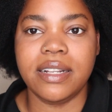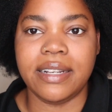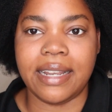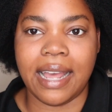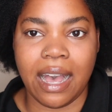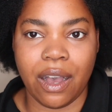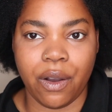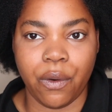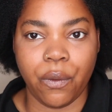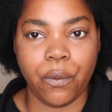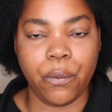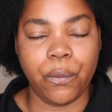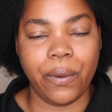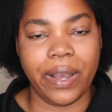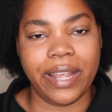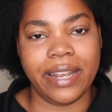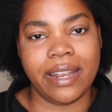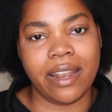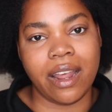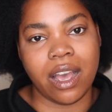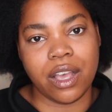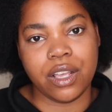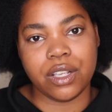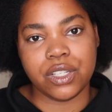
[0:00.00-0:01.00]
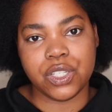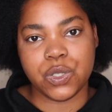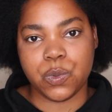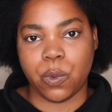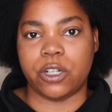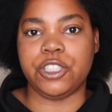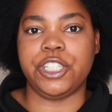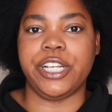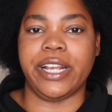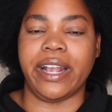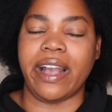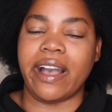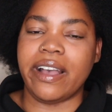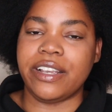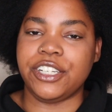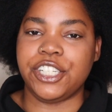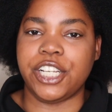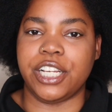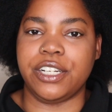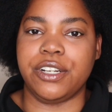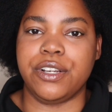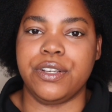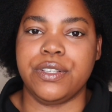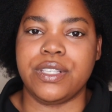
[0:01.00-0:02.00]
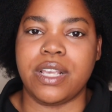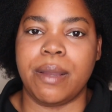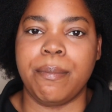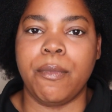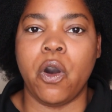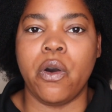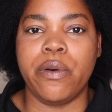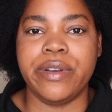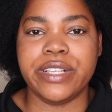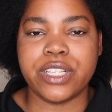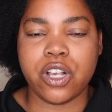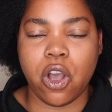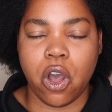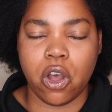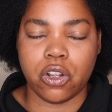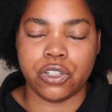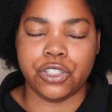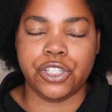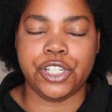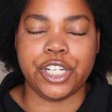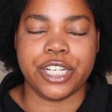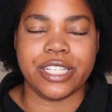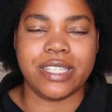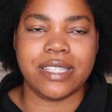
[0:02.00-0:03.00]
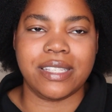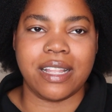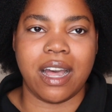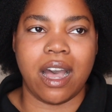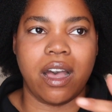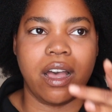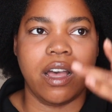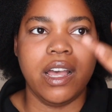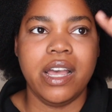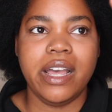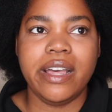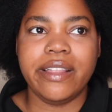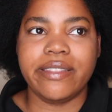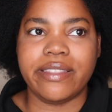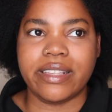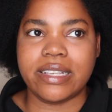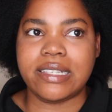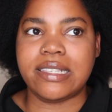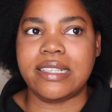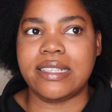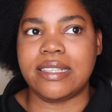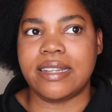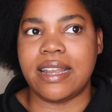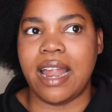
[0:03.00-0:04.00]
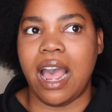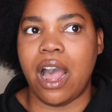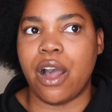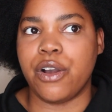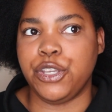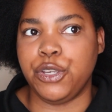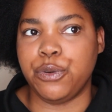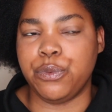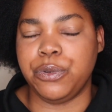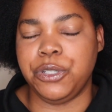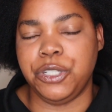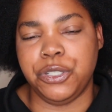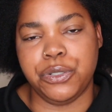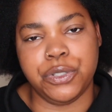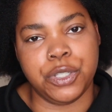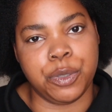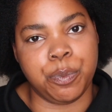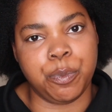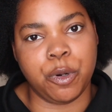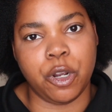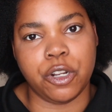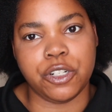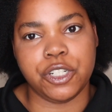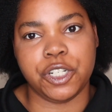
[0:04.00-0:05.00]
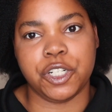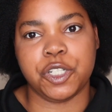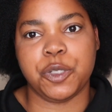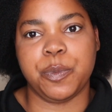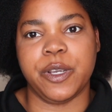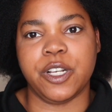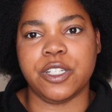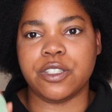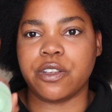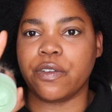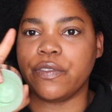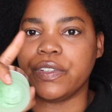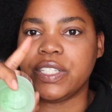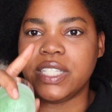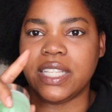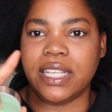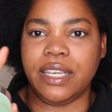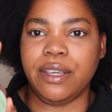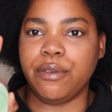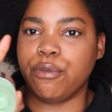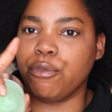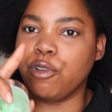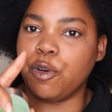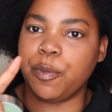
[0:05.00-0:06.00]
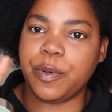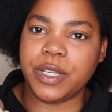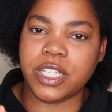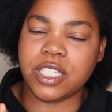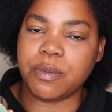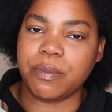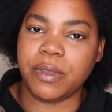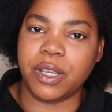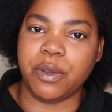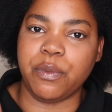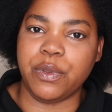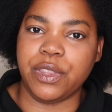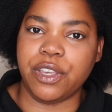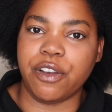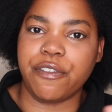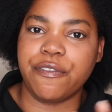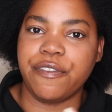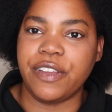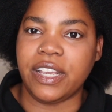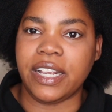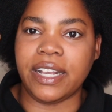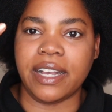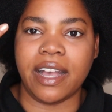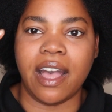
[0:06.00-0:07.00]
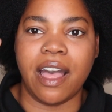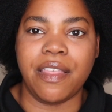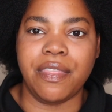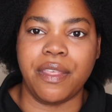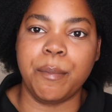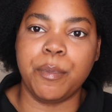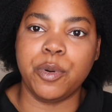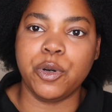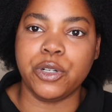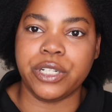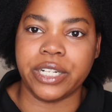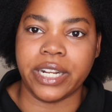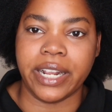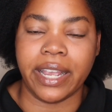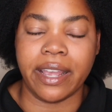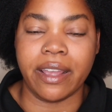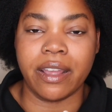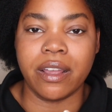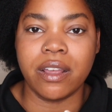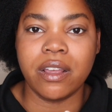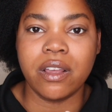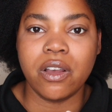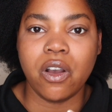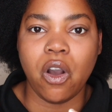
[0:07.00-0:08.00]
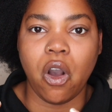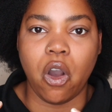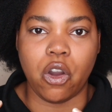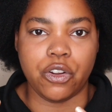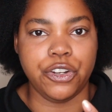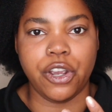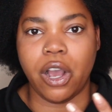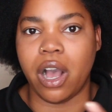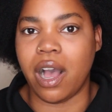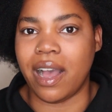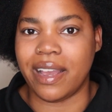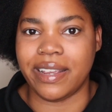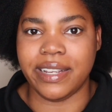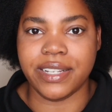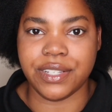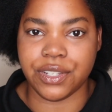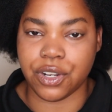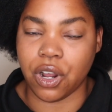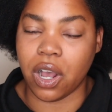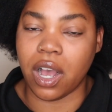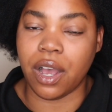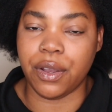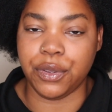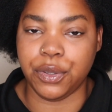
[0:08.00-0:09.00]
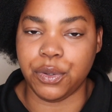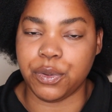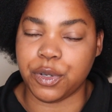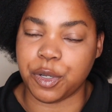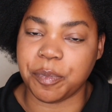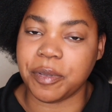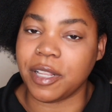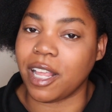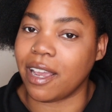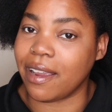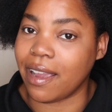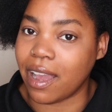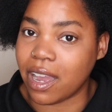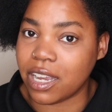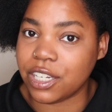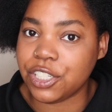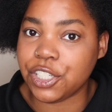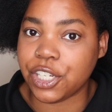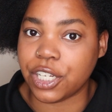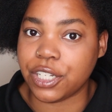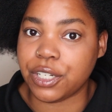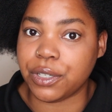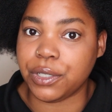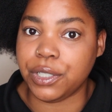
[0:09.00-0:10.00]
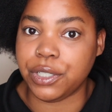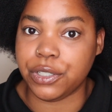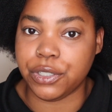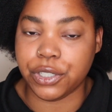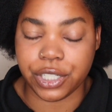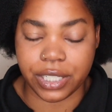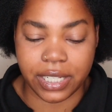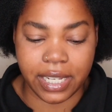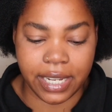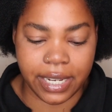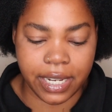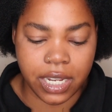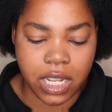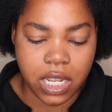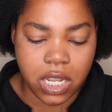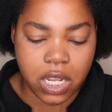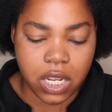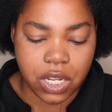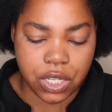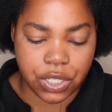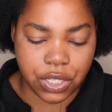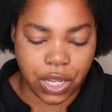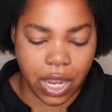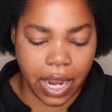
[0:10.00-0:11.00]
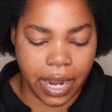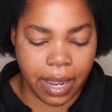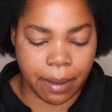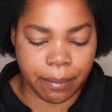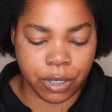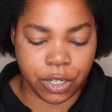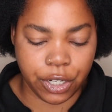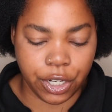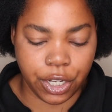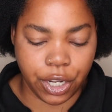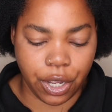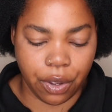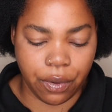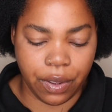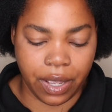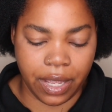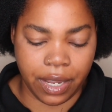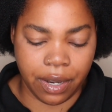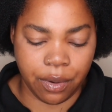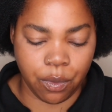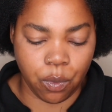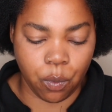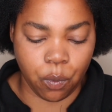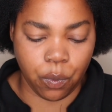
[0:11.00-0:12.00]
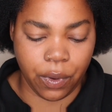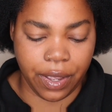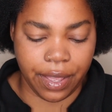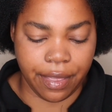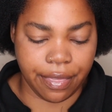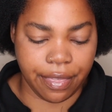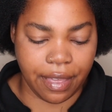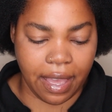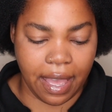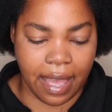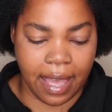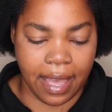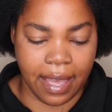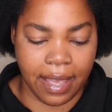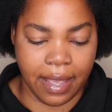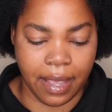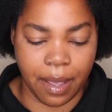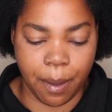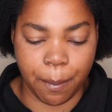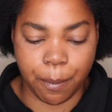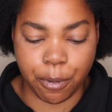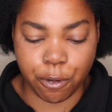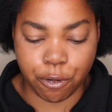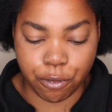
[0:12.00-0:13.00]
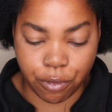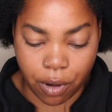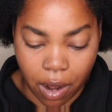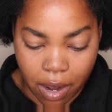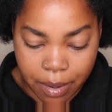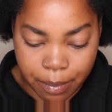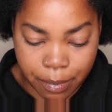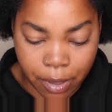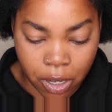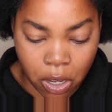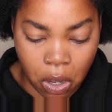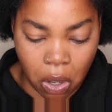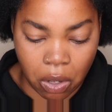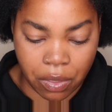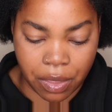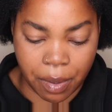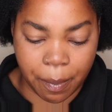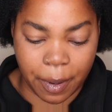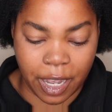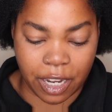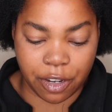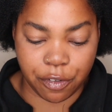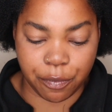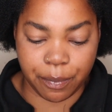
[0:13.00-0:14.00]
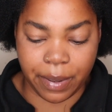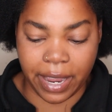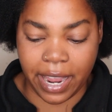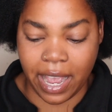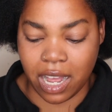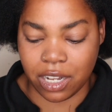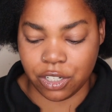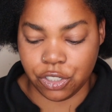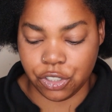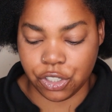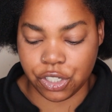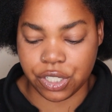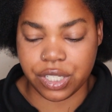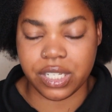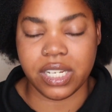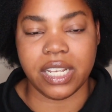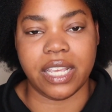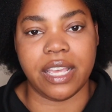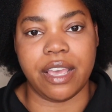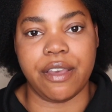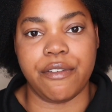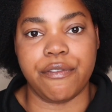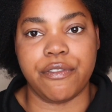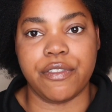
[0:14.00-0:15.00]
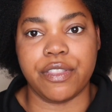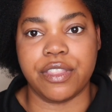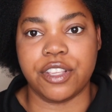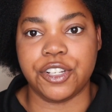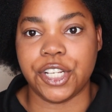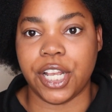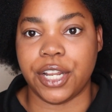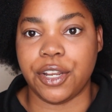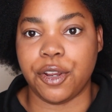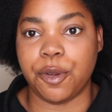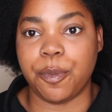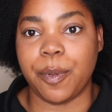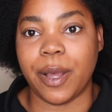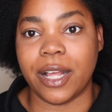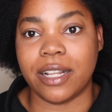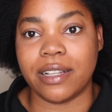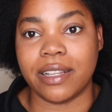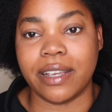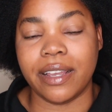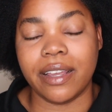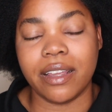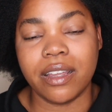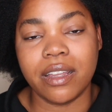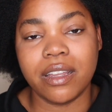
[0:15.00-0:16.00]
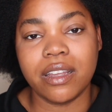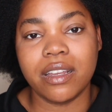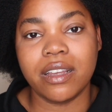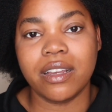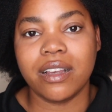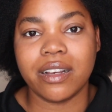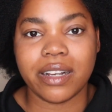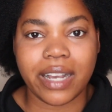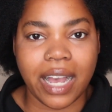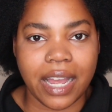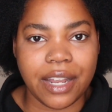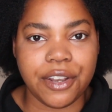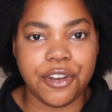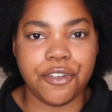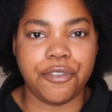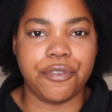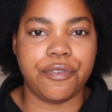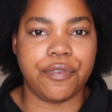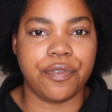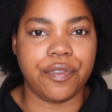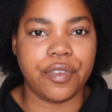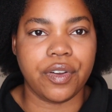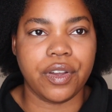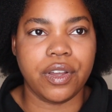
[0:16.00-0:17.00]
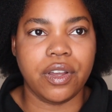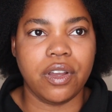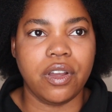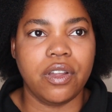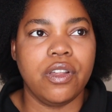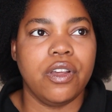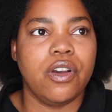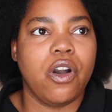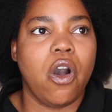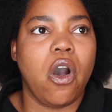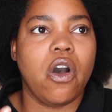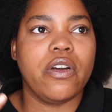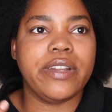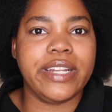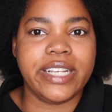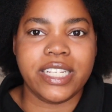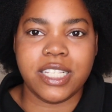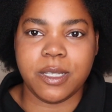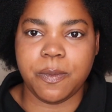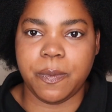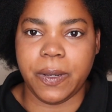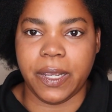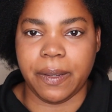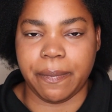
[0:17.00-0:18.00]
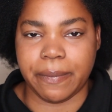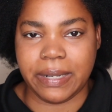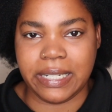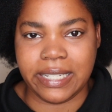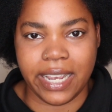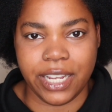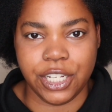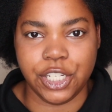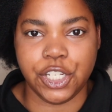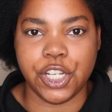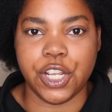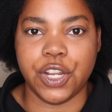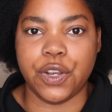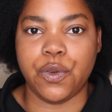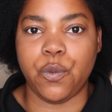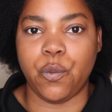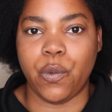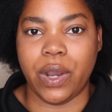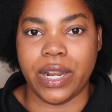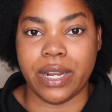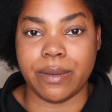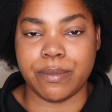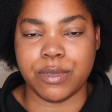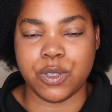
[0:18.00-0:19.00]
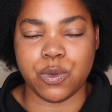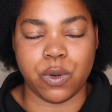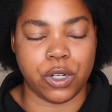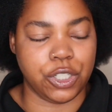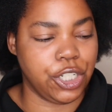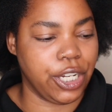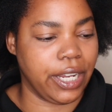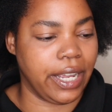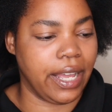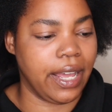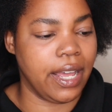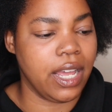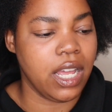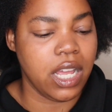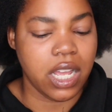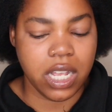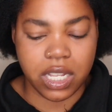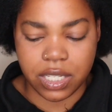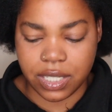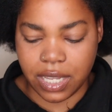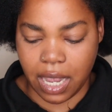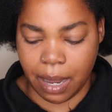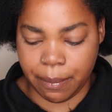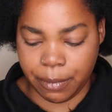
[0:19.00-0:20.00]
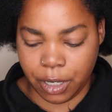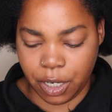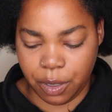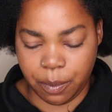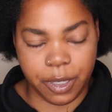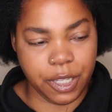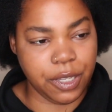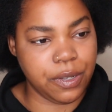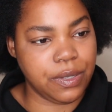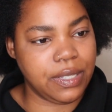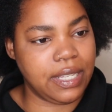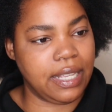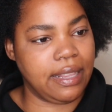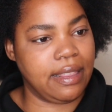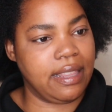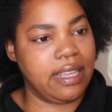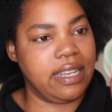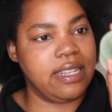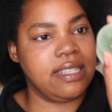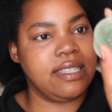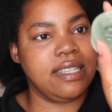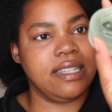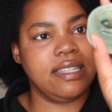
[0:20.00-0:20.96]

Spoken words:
Now, when swatching eyeshadows, I'm always conscious that this isn't how you would use a product, because obviously rubbing something with your finger and then putting it on your eye is not how you would apply eyeshadow usually. So I am going to go in with a primer on the back of my hand just to give the shadow palette kind of honest pigmentation when I'm swatching it. So I'm going to be using this.